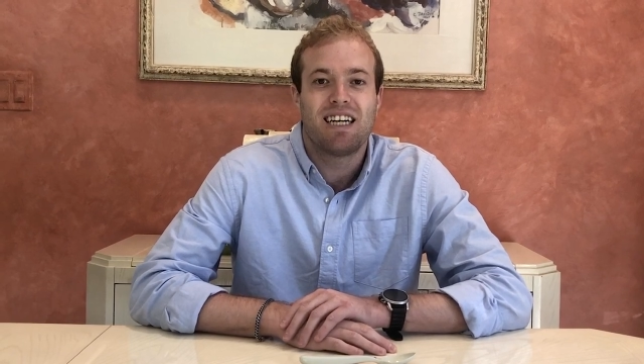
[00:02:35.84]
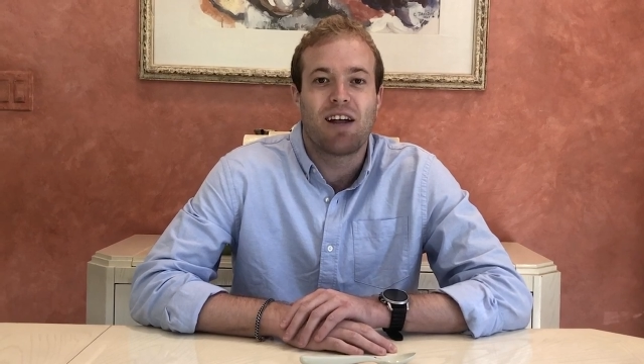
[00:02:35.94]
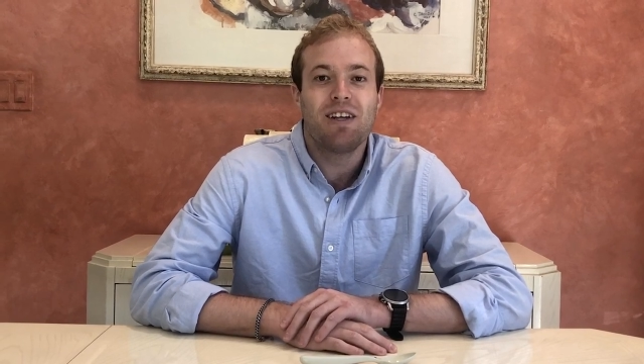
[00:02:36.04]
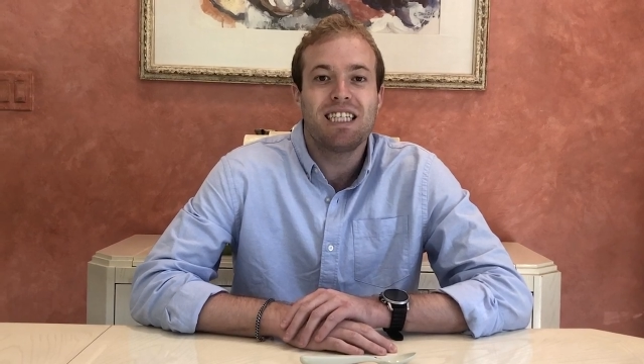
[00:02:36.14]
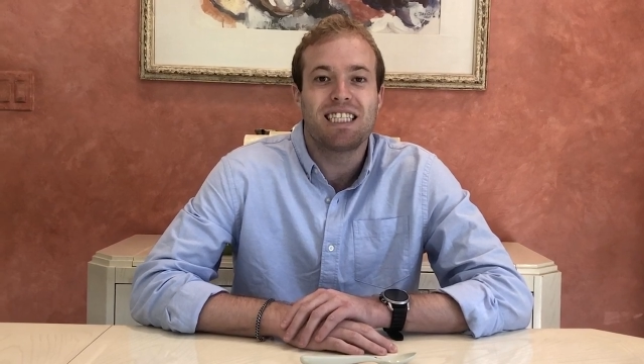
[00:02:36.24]

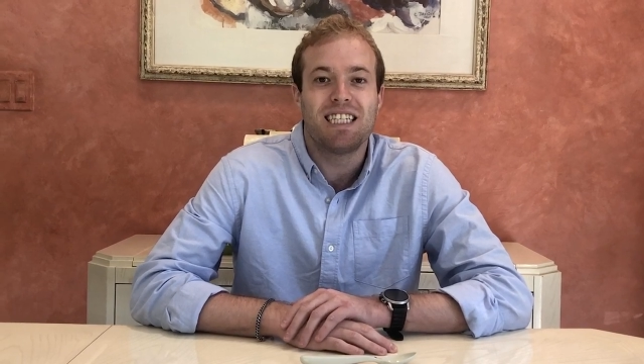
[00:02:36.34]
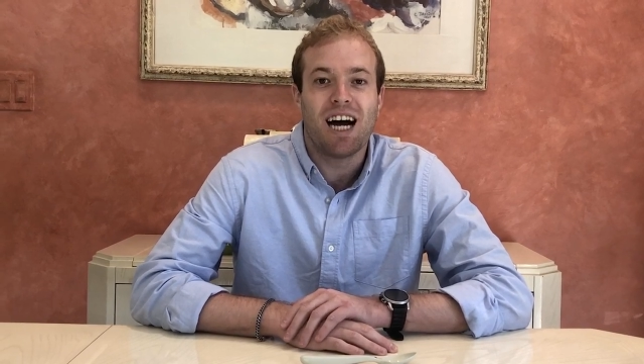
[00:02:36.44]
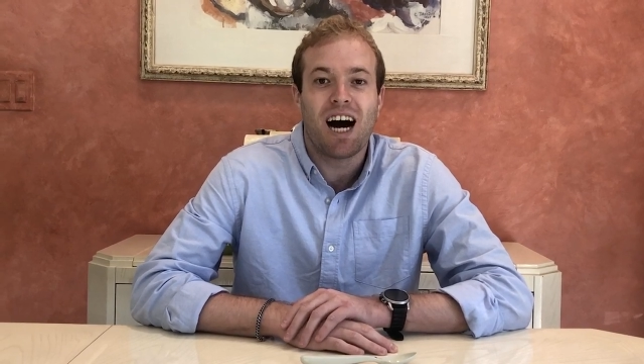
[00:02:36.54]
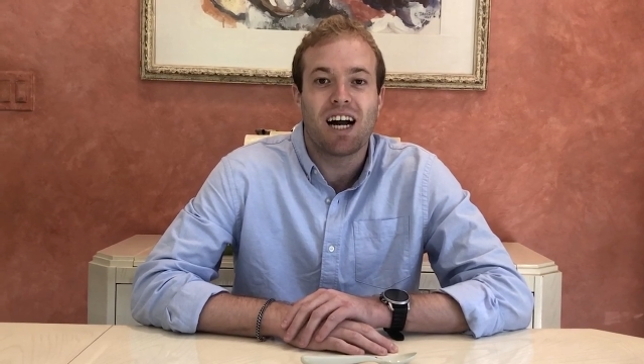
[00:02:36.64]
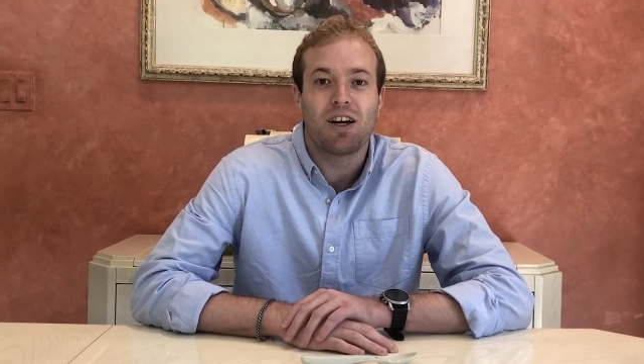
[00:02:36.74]
Now this is
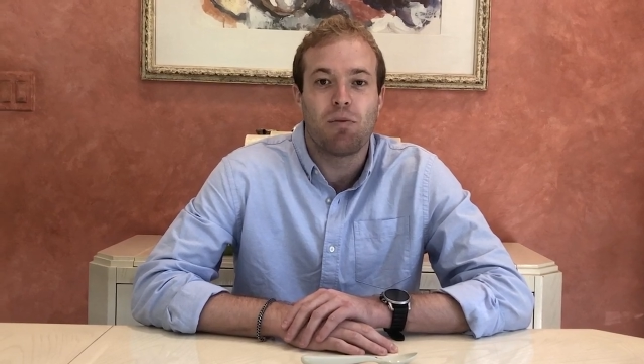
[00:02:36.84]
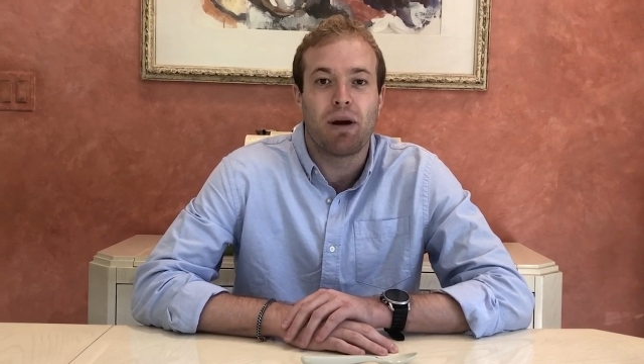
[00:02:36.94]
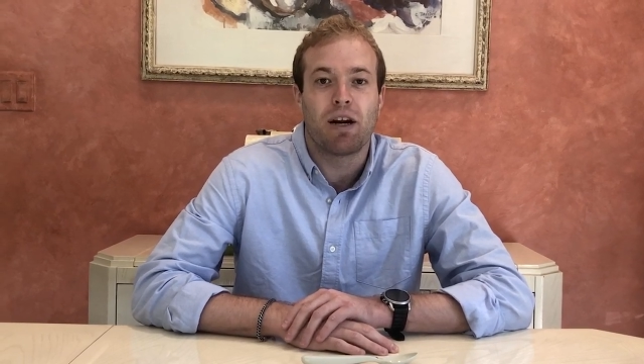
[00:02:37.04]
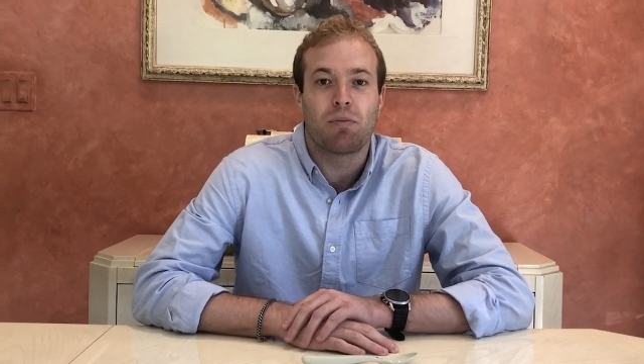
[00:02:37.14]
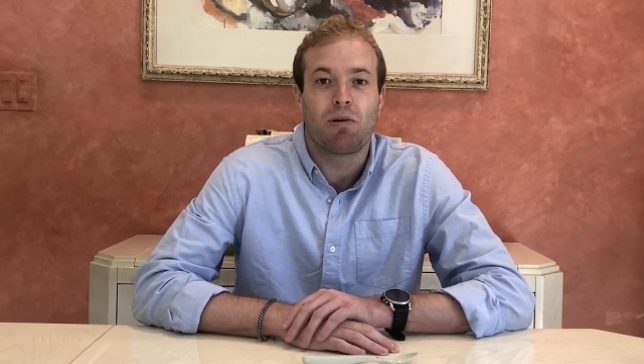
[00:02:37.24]
not a
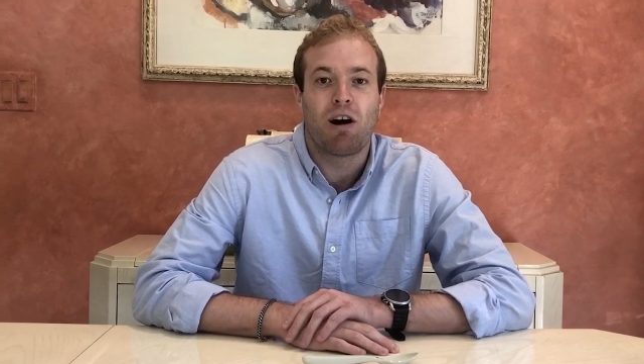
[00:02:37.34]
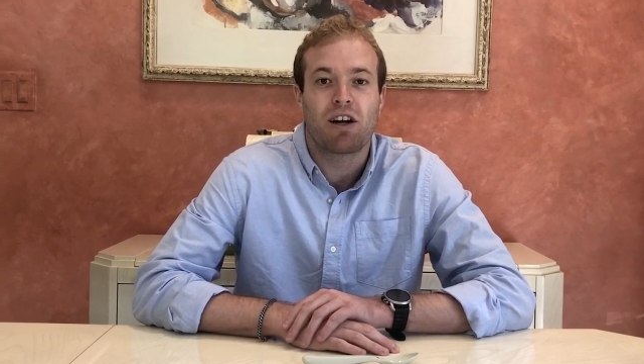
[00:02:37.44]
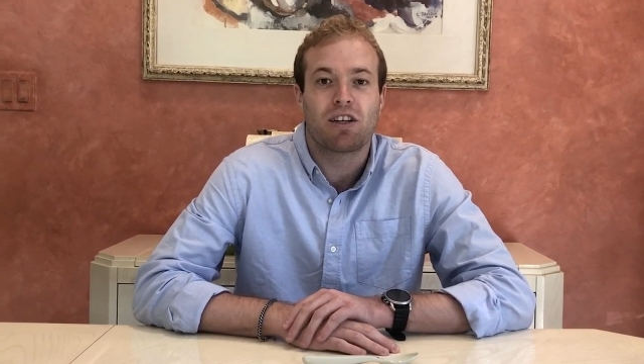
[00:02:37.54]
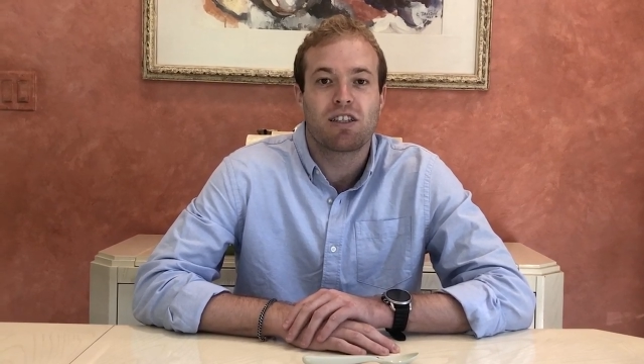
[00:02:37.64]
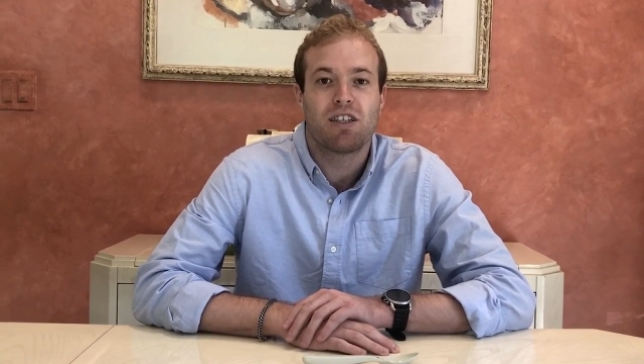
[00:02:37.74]
beta
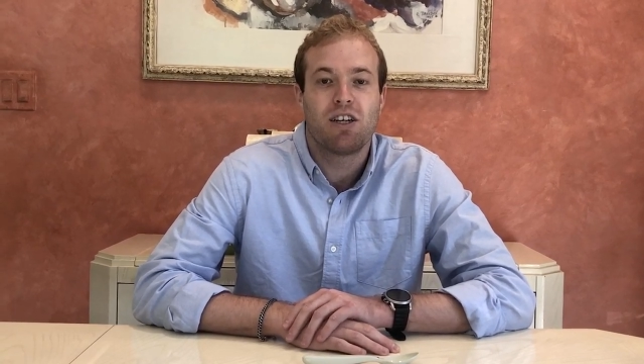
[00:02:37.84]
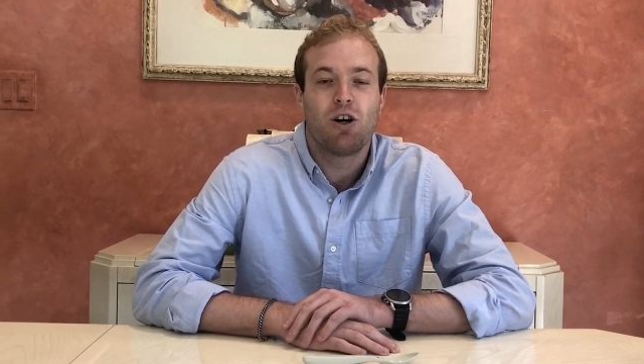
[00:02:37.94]
product.